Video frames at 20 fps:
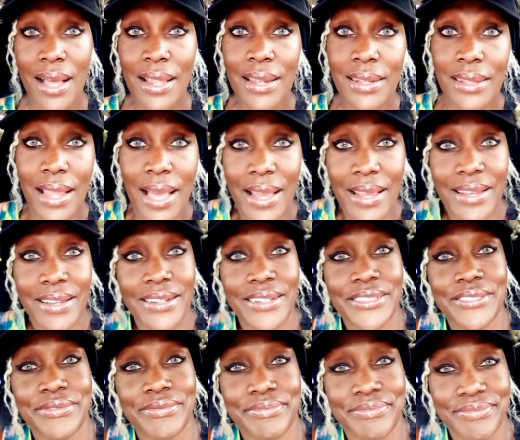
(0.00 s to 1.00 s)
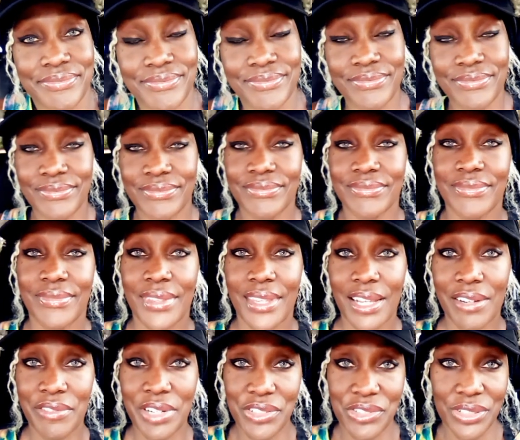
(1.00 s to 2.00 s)
Liar.
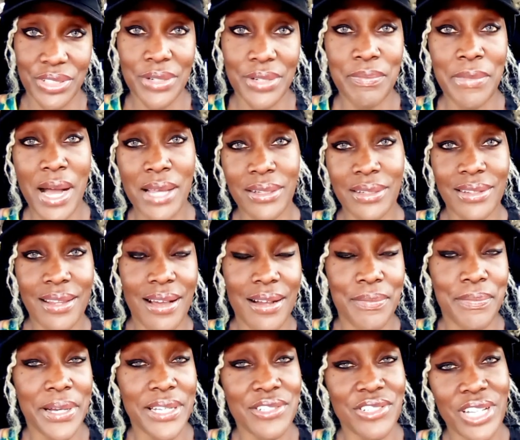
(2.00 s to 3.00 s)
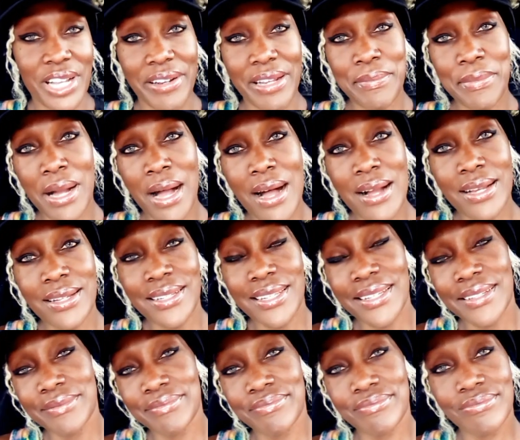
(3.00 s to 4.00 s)
Original monologue by Cherry Mahogany.